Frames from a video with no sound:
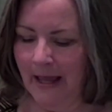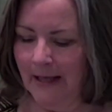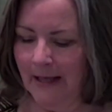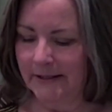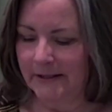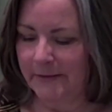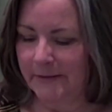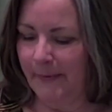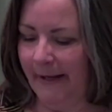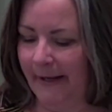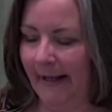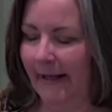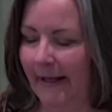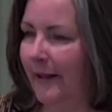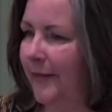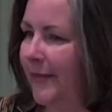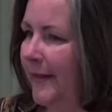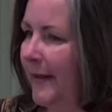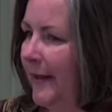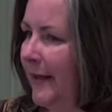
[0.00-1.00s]
Despite
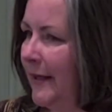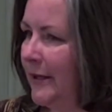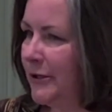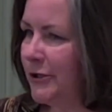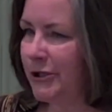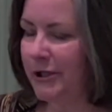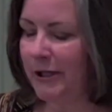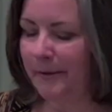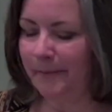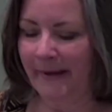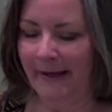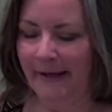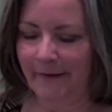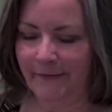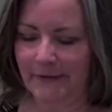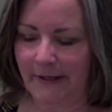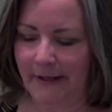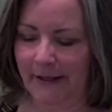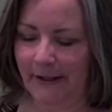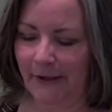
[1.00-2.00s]
anything else she may have
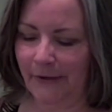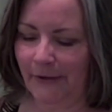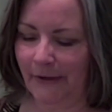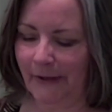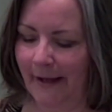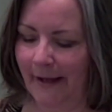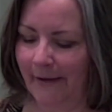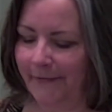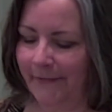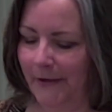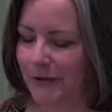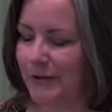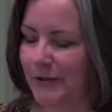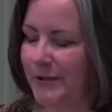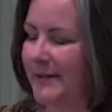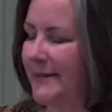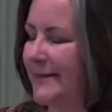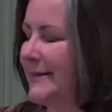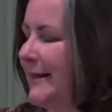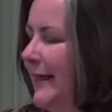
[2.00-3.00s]
done in her life, in her
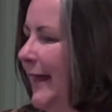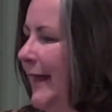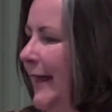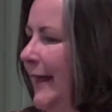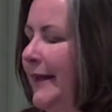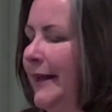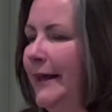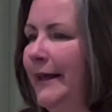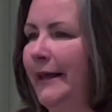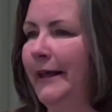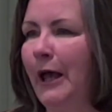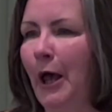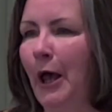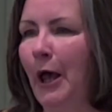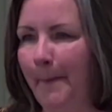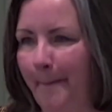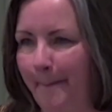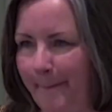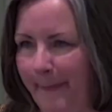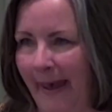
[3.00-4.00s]
society,
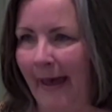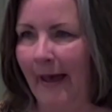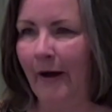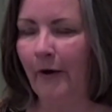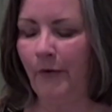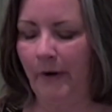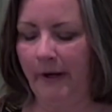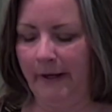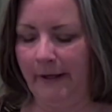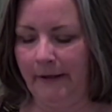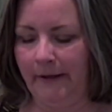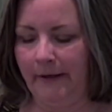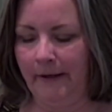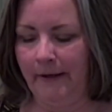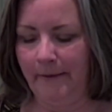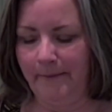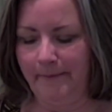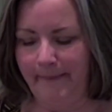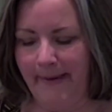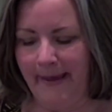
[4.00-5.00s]
barren
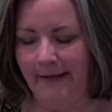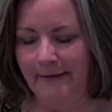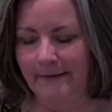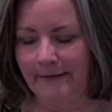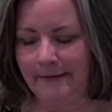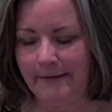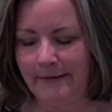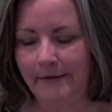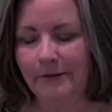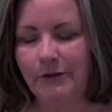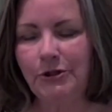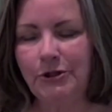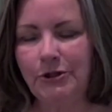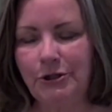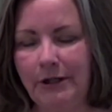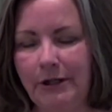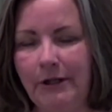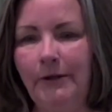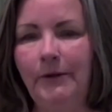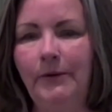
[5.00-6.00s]
meant
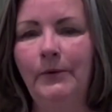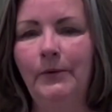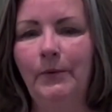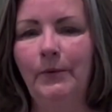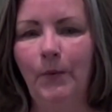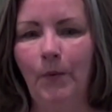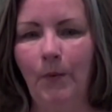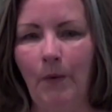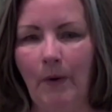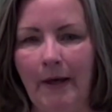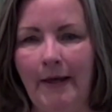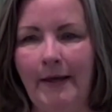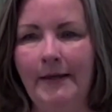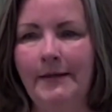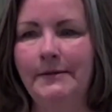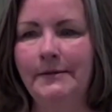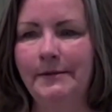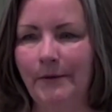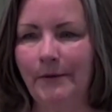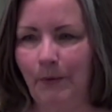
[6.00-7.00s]
she
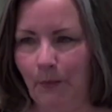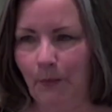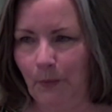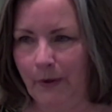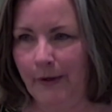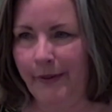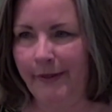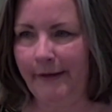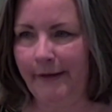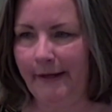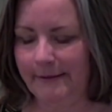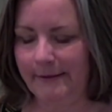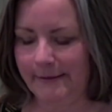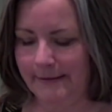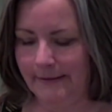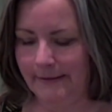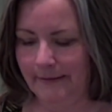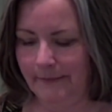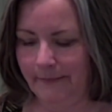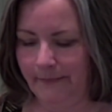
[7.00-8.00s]
was
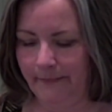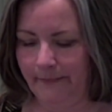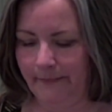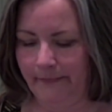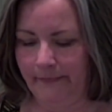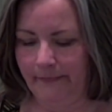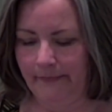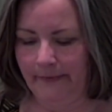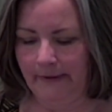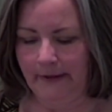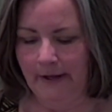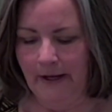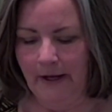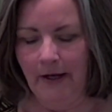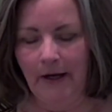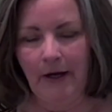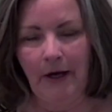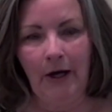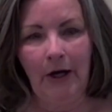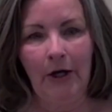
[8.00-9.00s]
worthless.
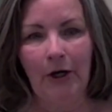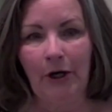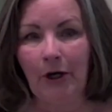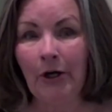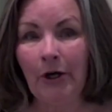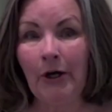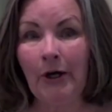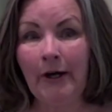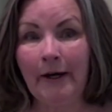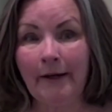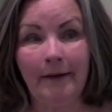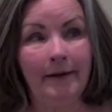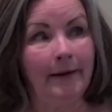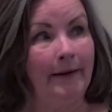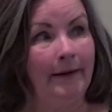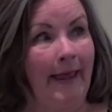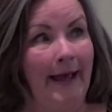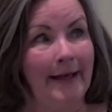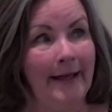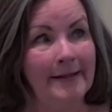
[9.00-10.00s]
Her
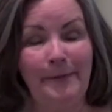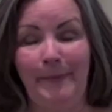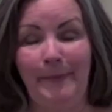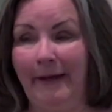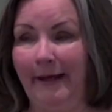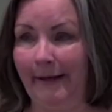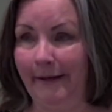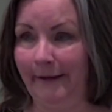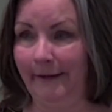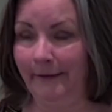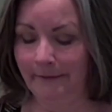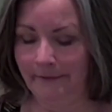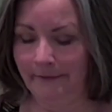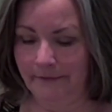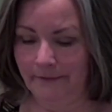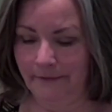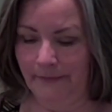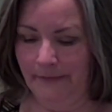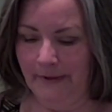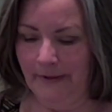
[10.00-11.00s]
glass pane
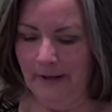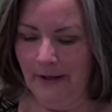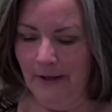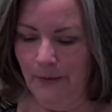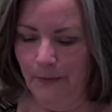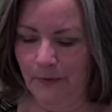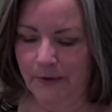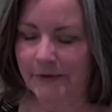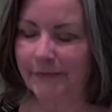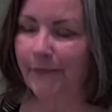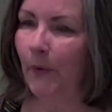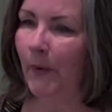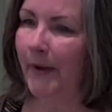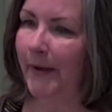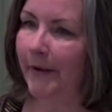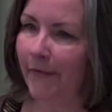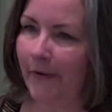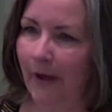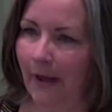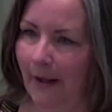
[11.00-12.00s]
was void
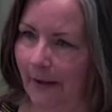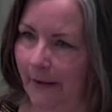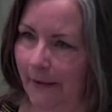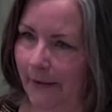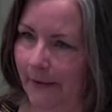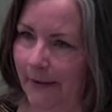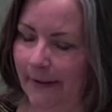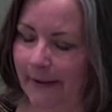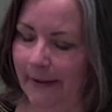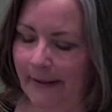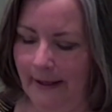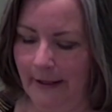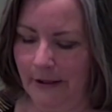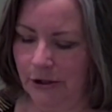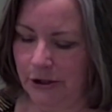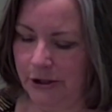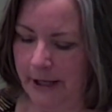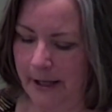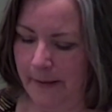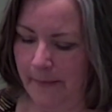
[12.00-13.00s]
of color and
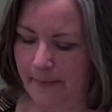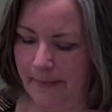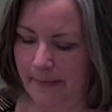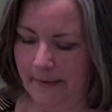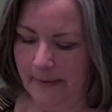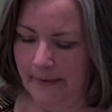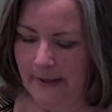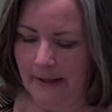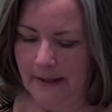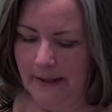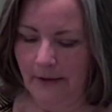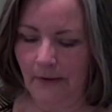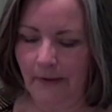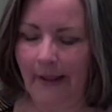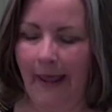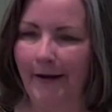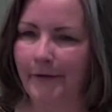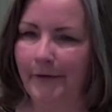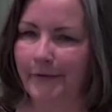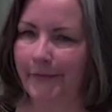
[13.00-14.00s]
shape, no
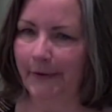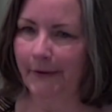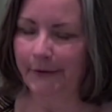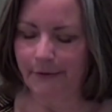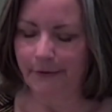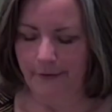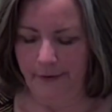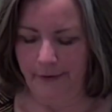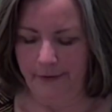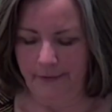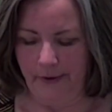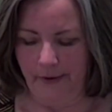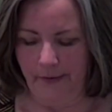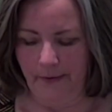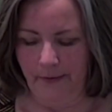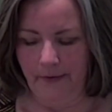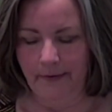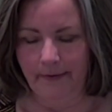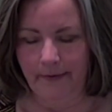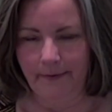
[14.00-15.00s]
light filtered
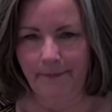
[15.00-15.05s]
through.